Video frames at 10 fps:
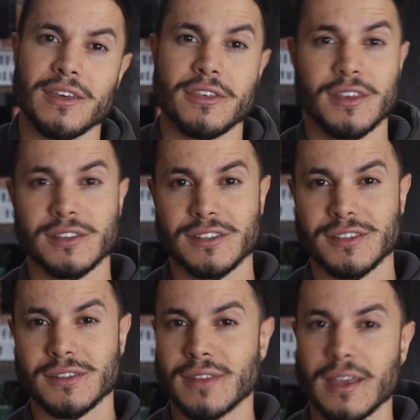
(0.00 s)
a
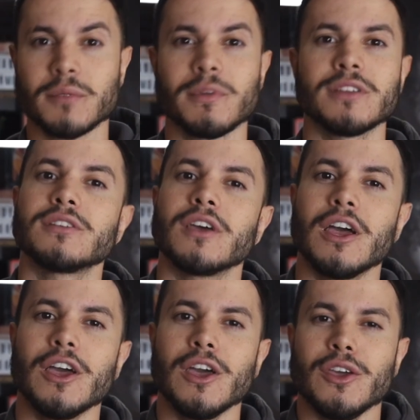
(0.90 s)
thesis statement,
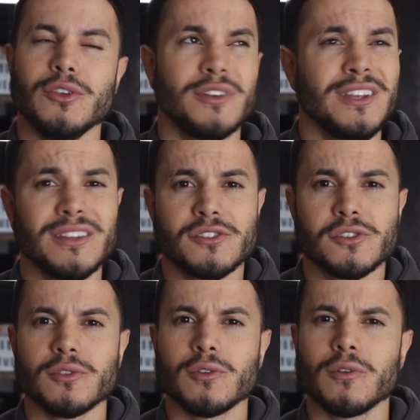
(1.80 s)
you need
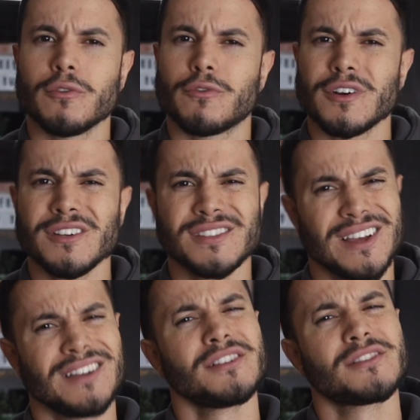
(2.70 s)
to
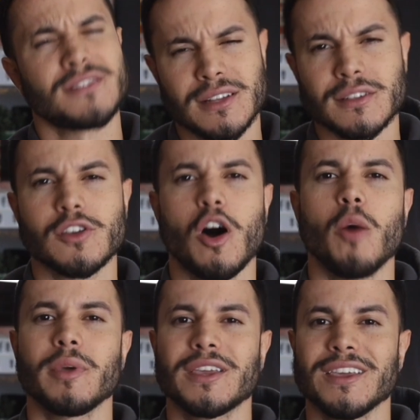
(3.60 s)
first understand the
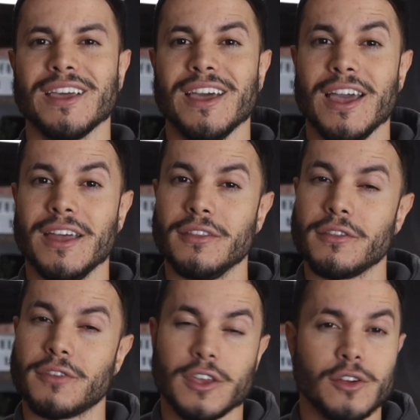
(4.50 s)
topic
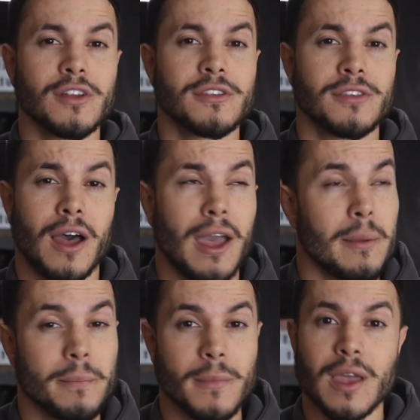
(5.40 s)
and take your
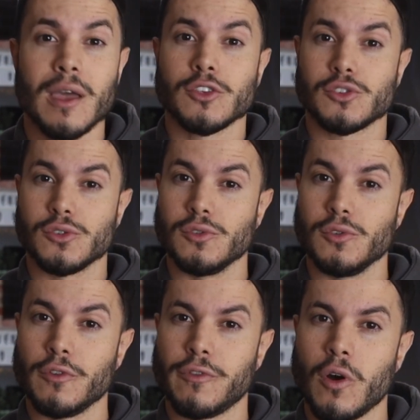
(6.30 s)
time
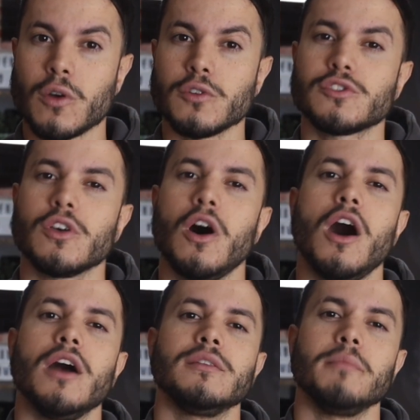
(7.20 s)
to focus
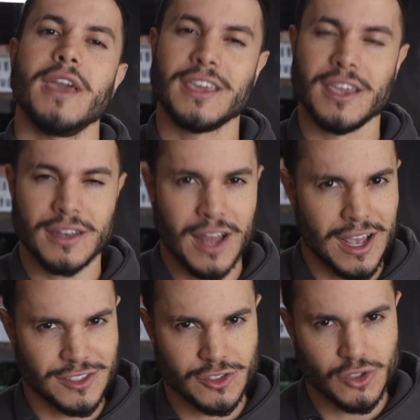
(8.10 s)
on making
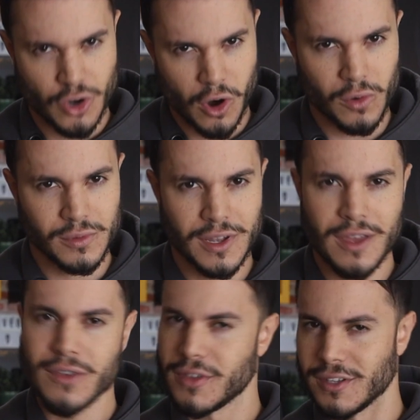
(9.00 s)
a strong
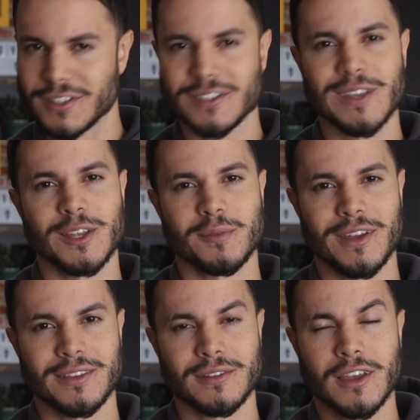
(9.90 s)
thesis
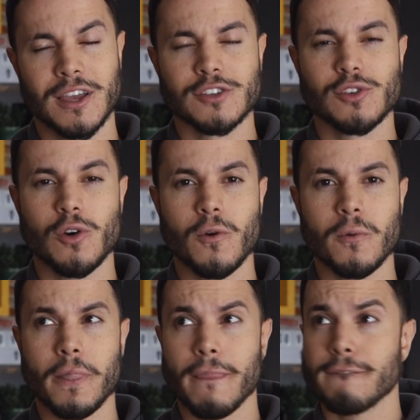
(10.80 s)
statement.
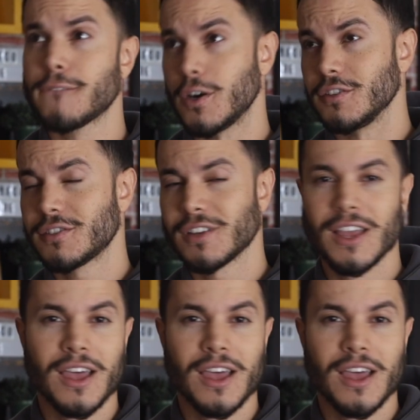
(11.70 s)
So first,